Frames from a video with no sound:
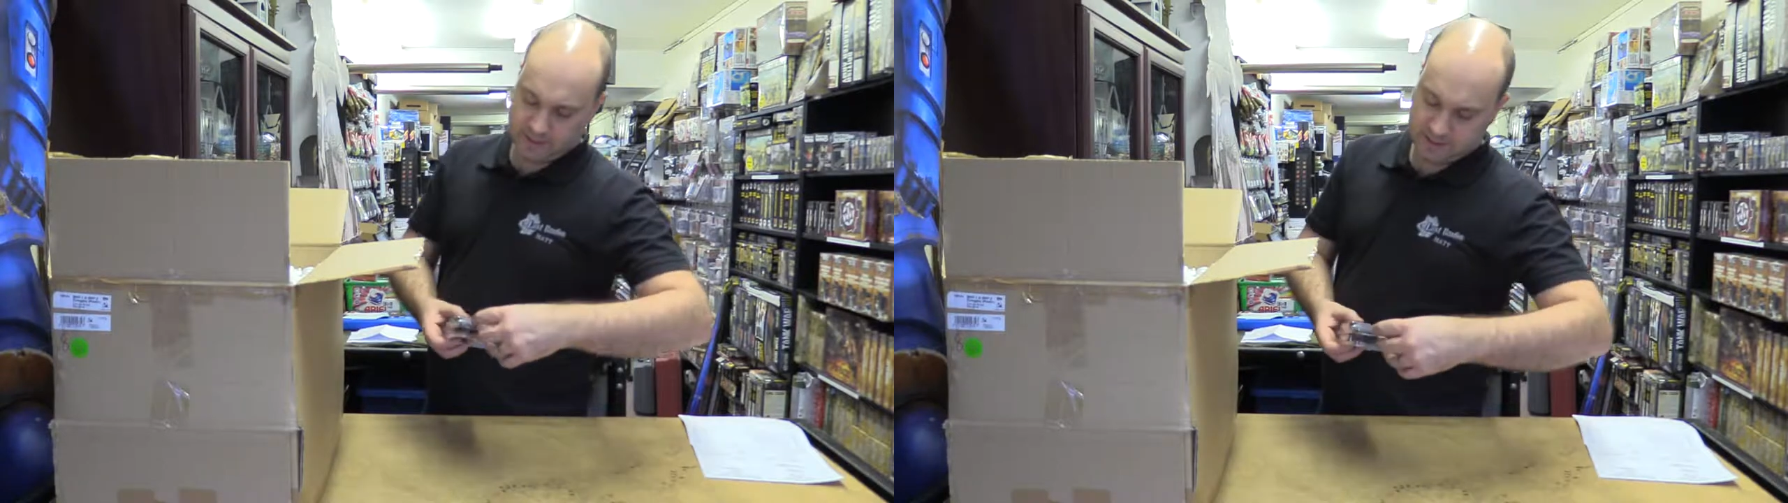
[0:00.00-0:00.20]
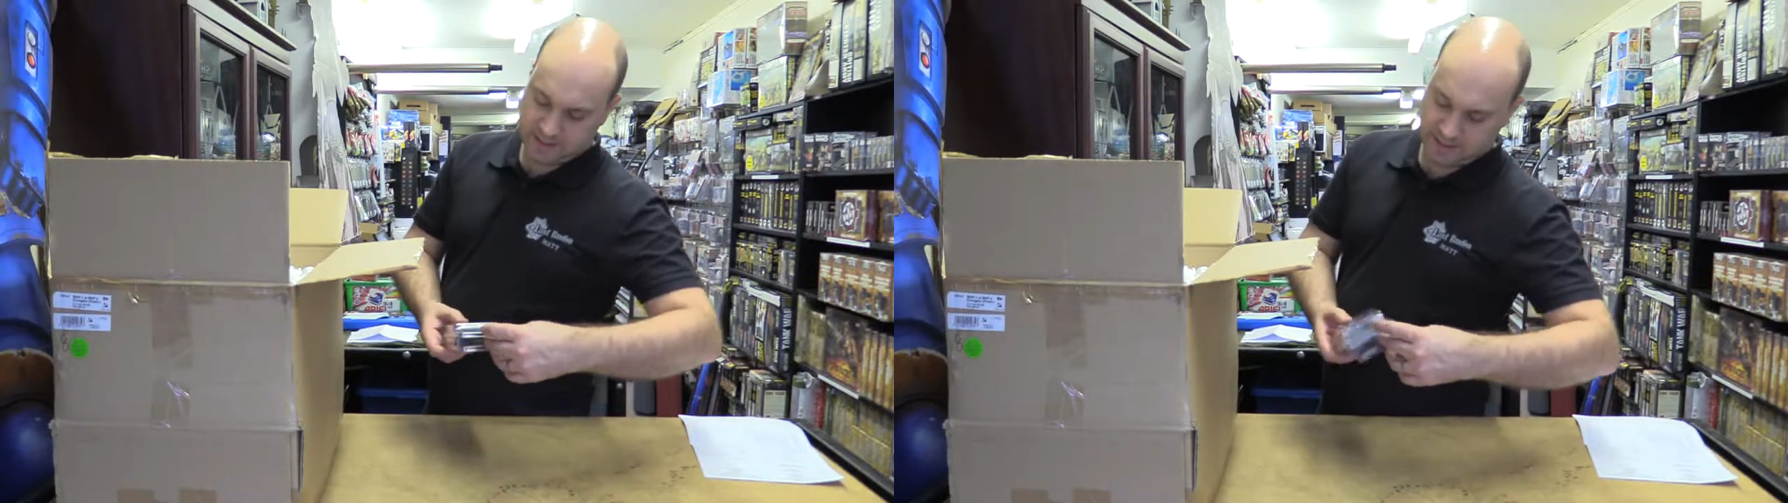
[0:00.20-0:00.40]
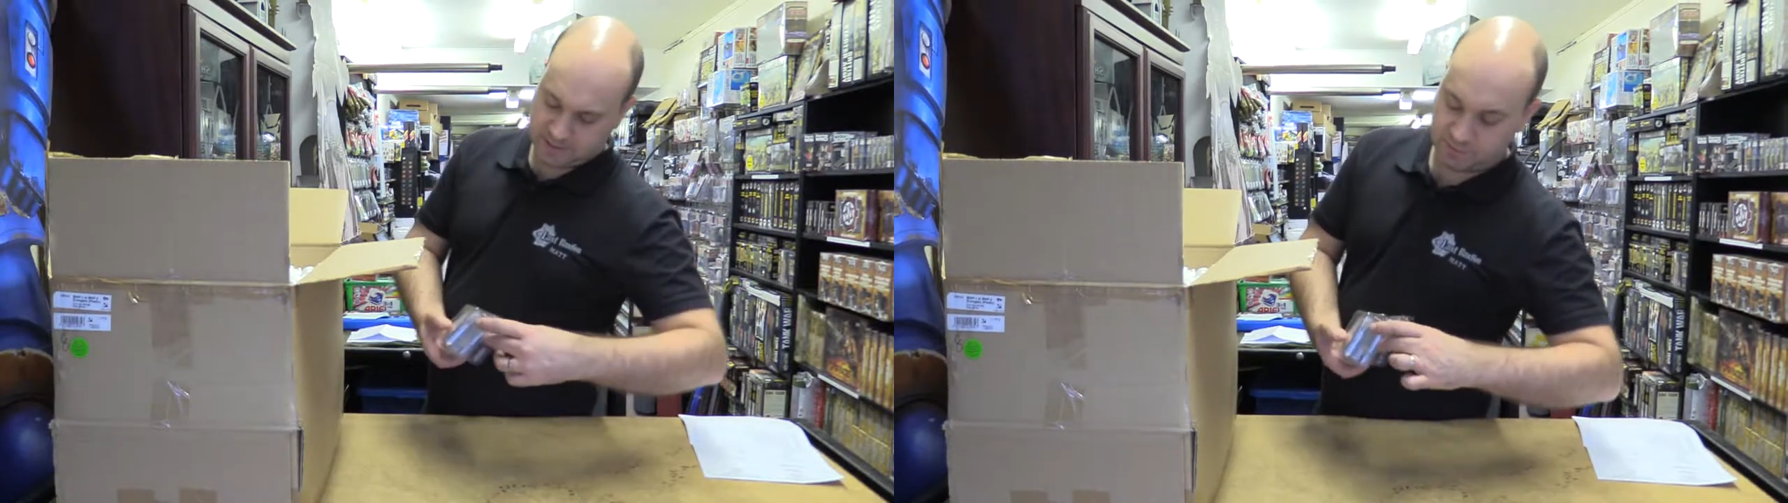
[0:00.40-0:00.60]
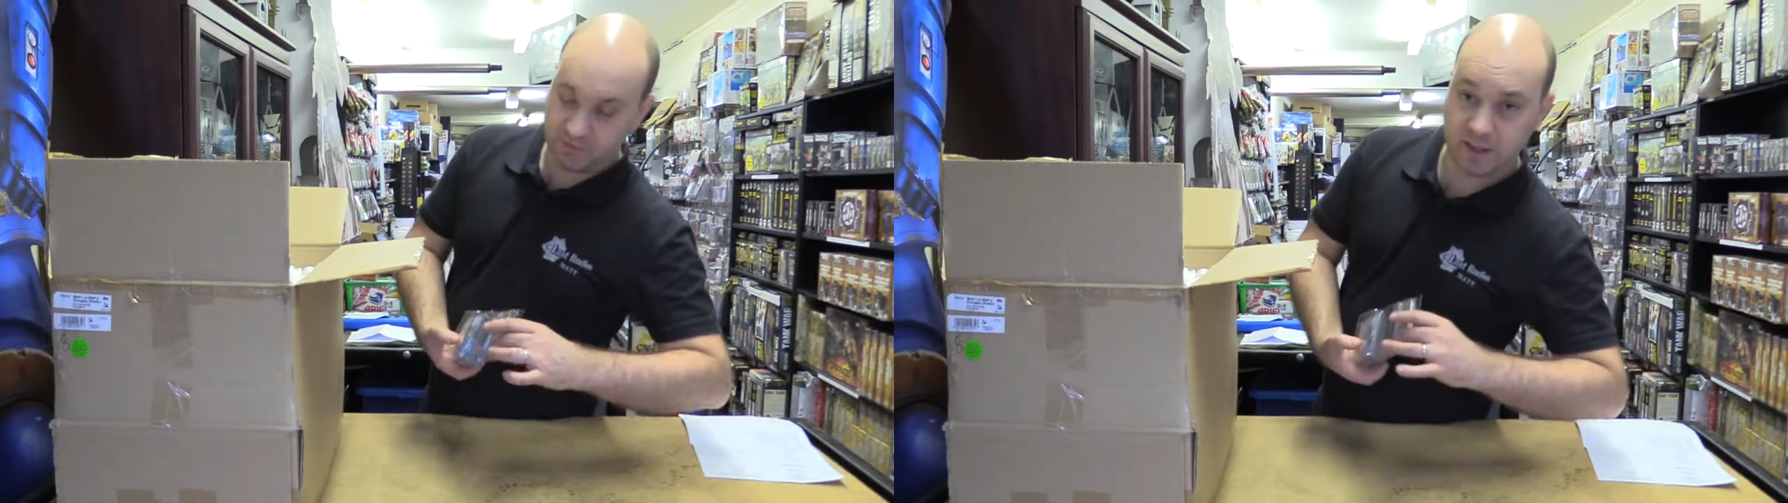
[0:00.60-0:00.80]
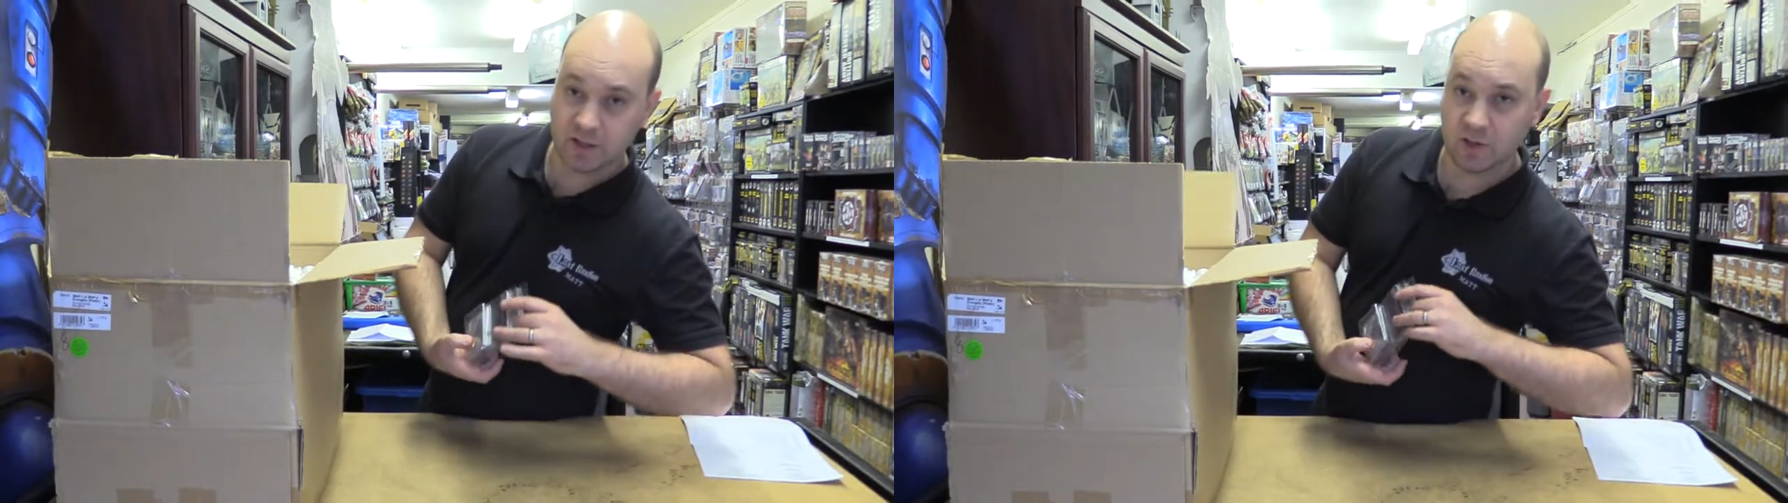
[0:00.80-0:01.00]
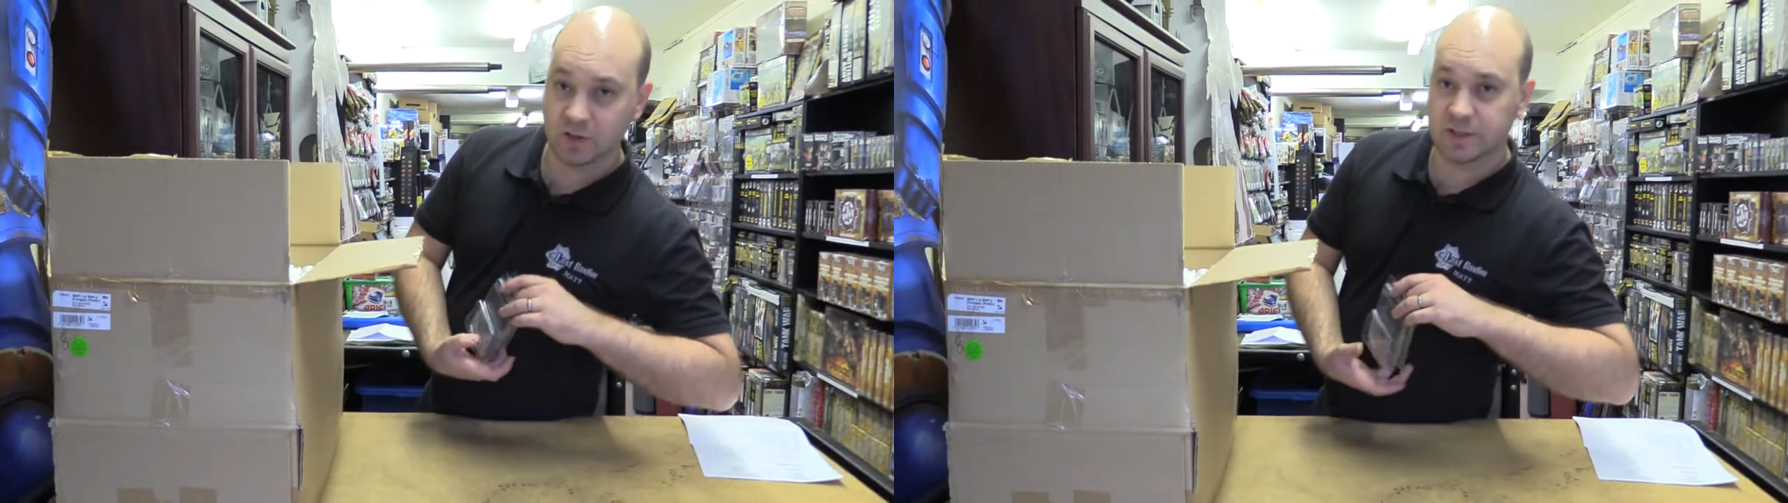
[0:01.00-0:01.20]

States Marine Corps